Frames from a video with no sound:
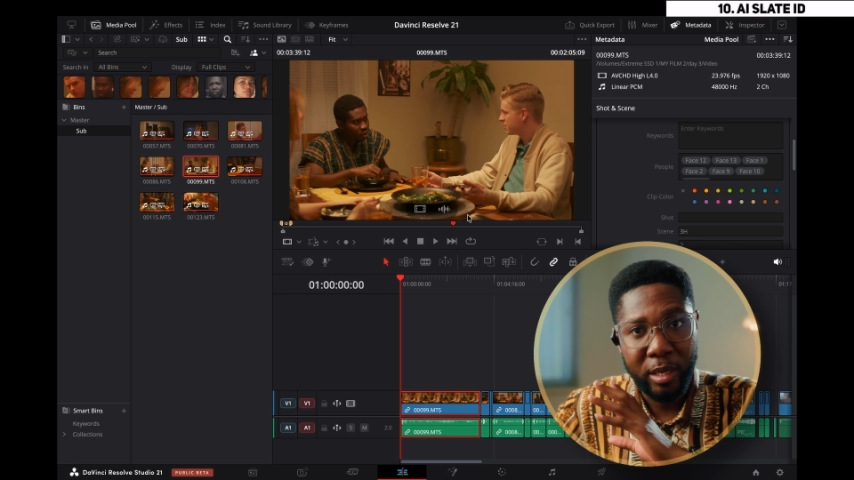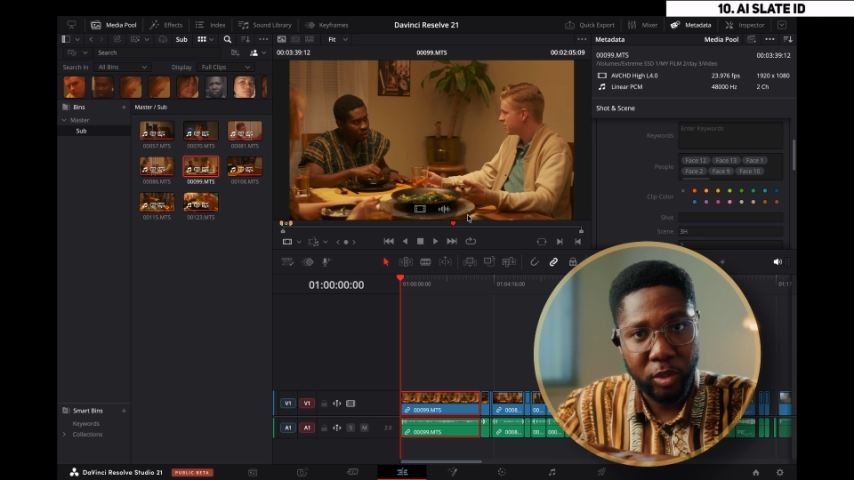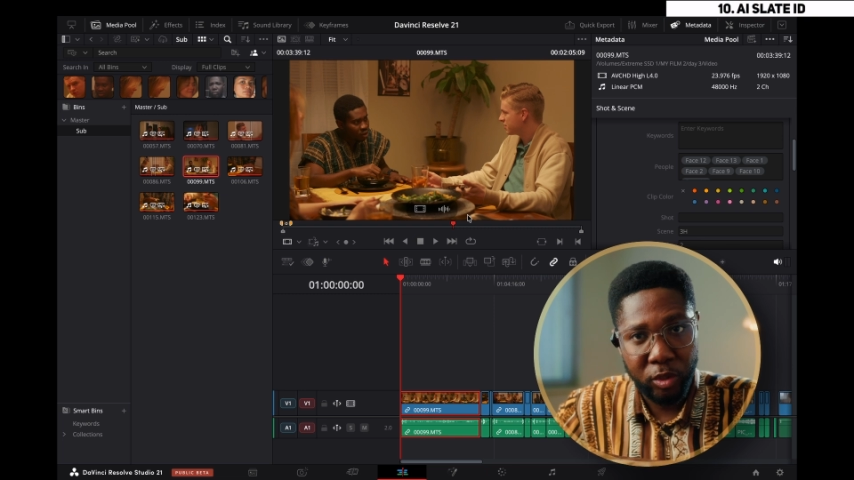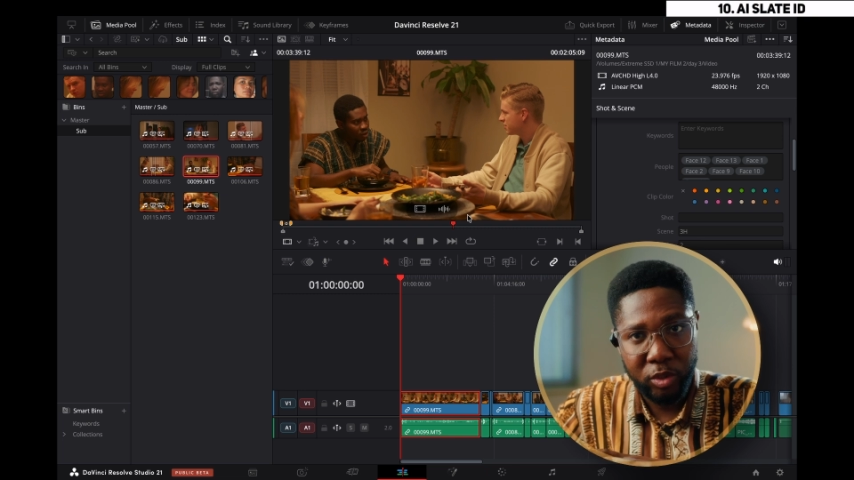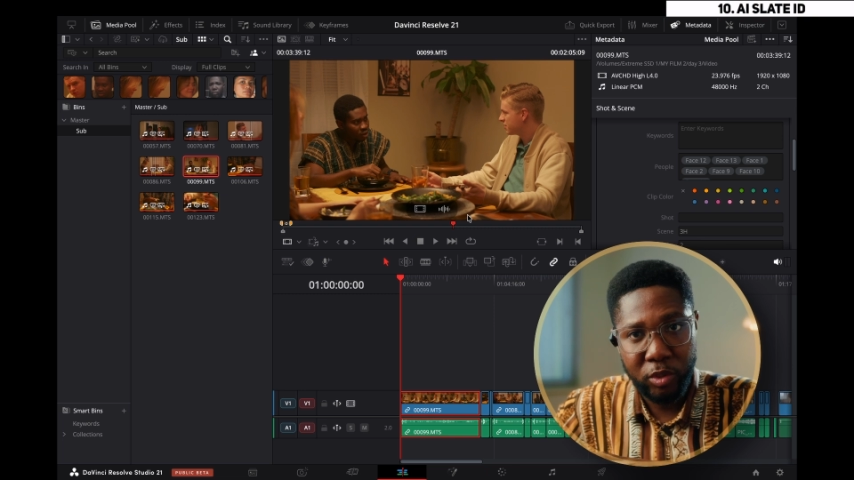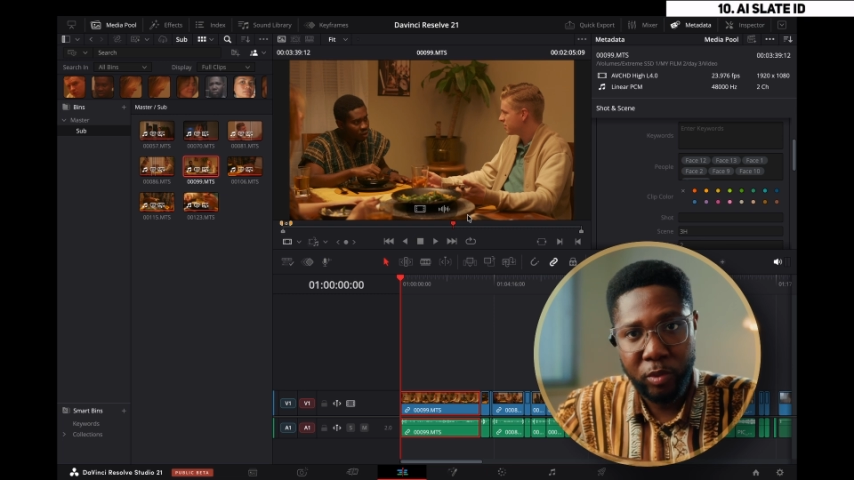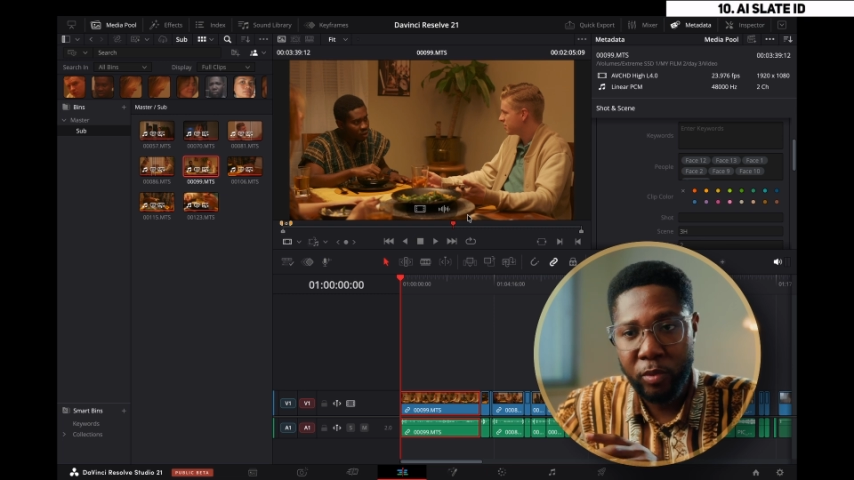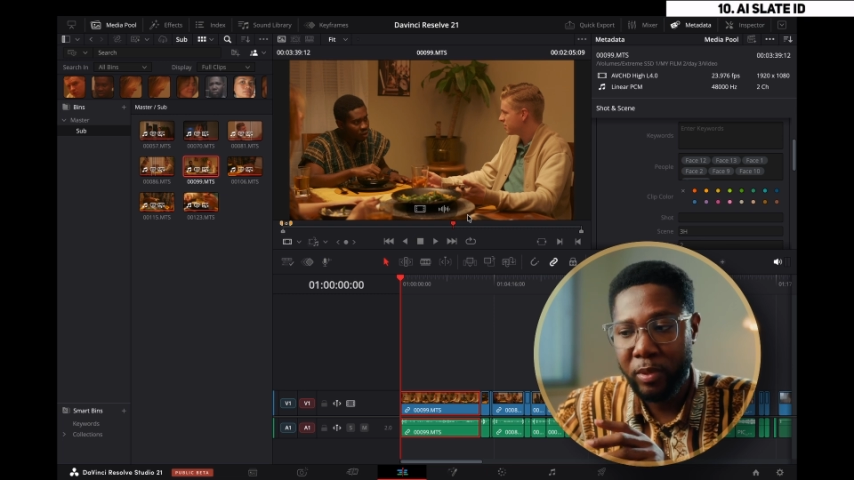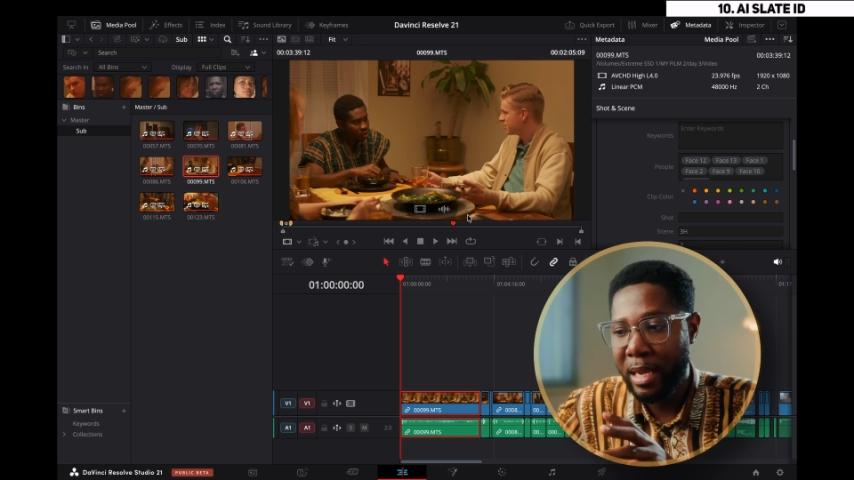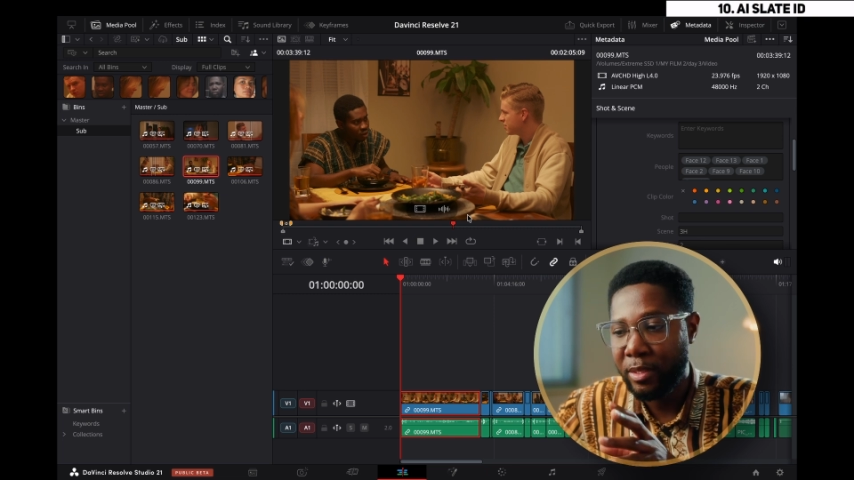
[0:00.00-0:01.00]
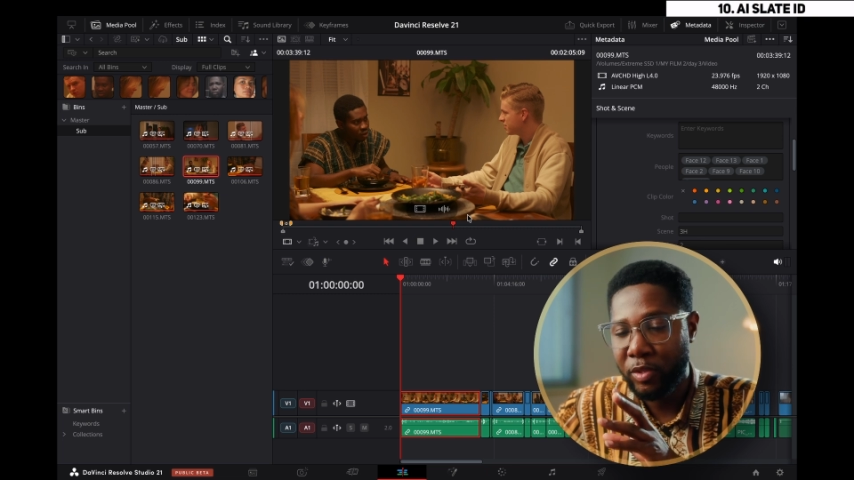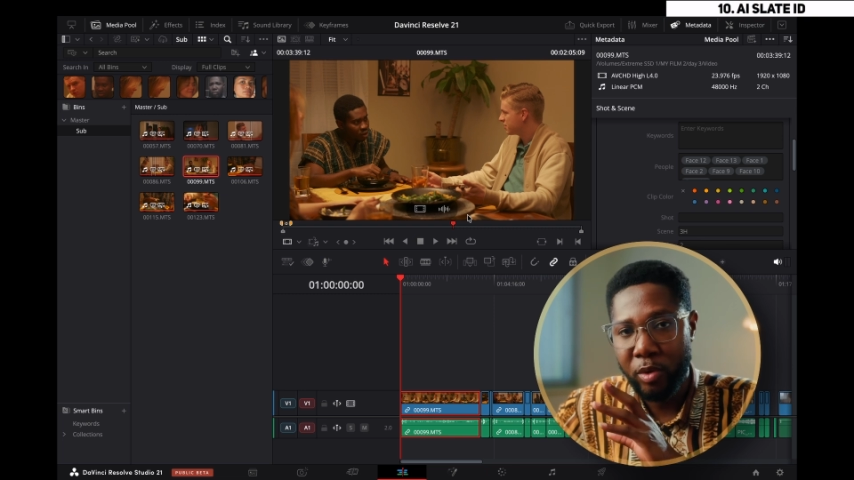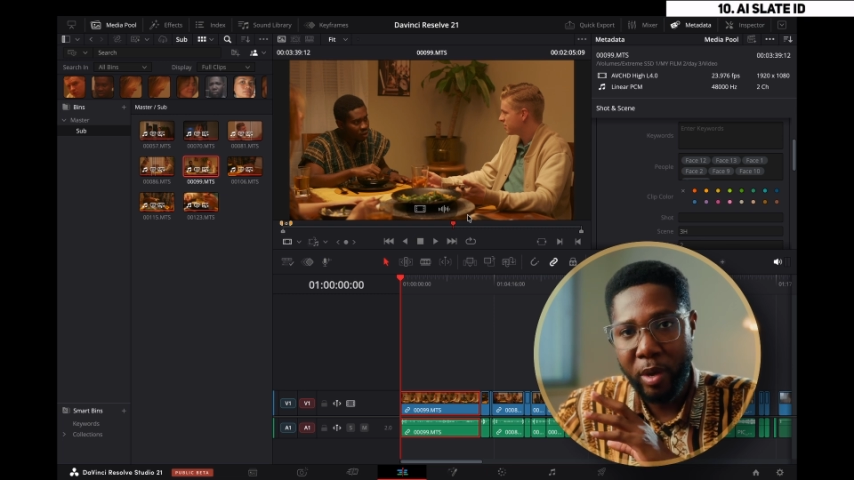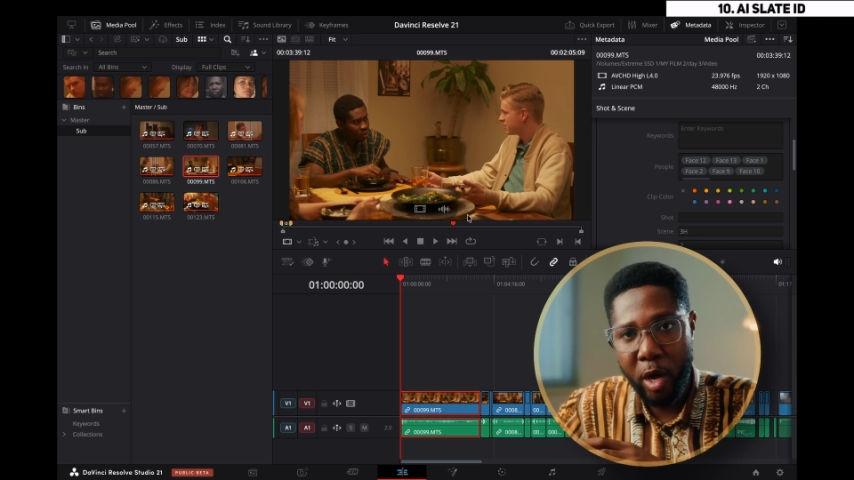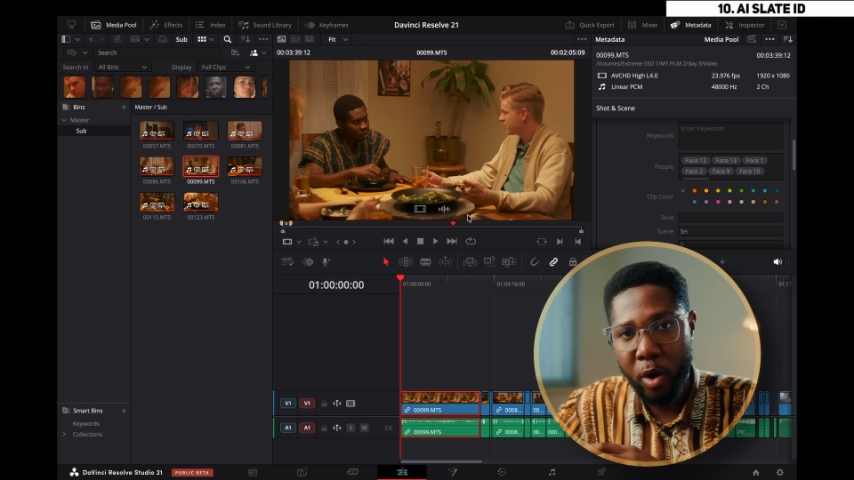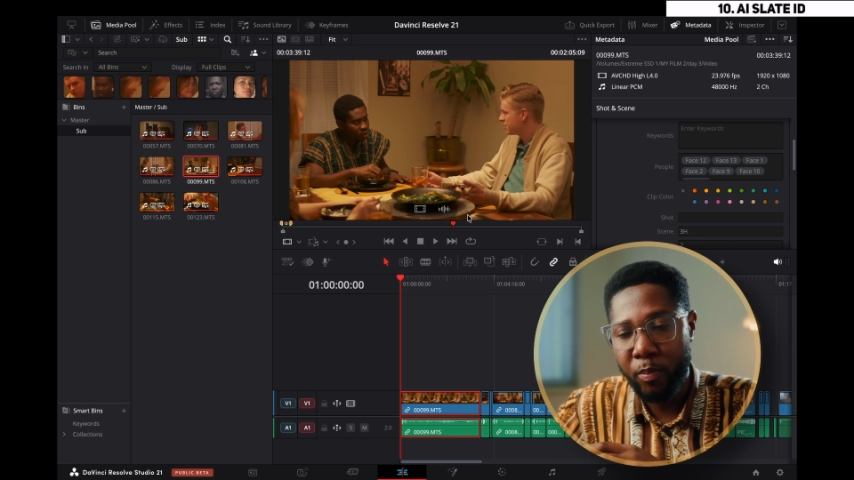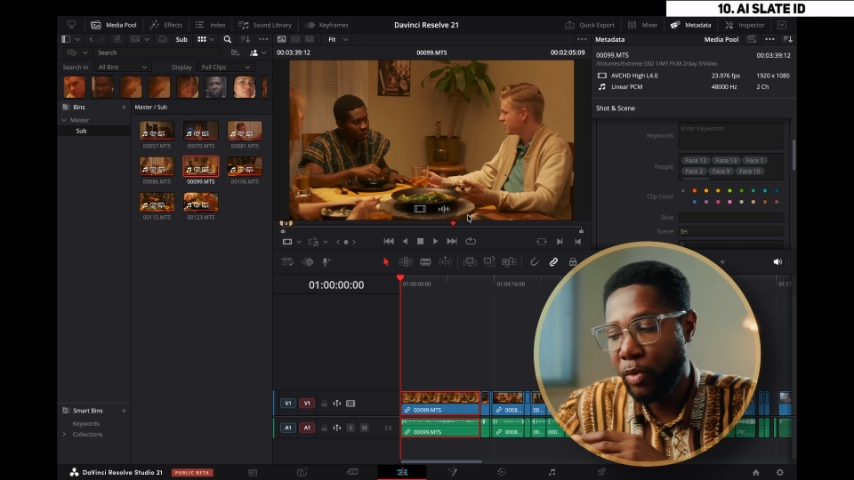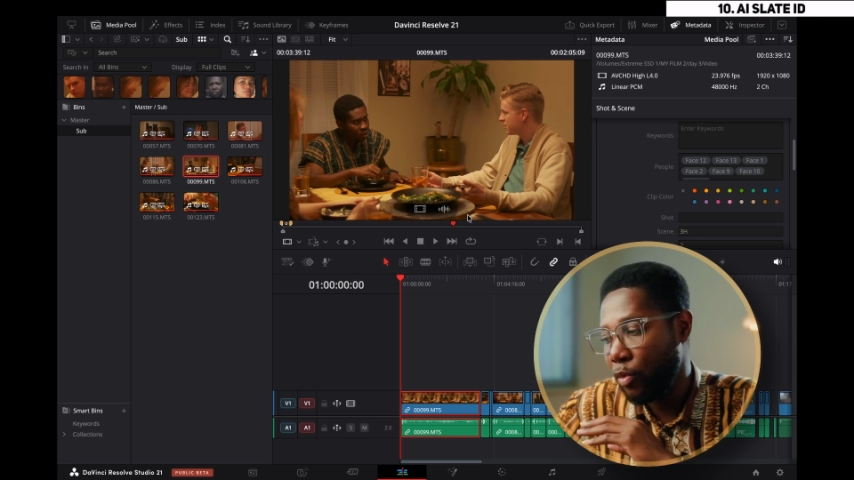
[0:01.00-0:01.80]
a good tool that is going to help